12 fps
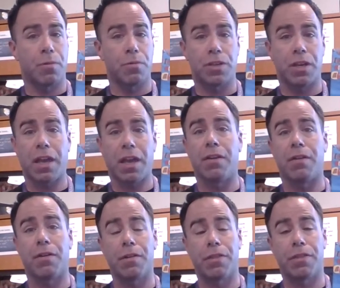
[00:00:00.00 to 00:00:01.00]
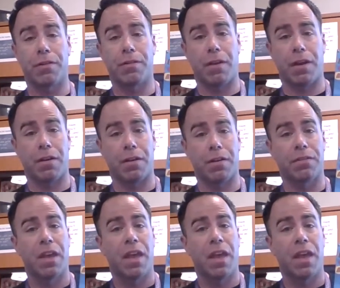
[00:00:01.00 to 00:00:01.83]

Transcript: Wojcik and her third graders,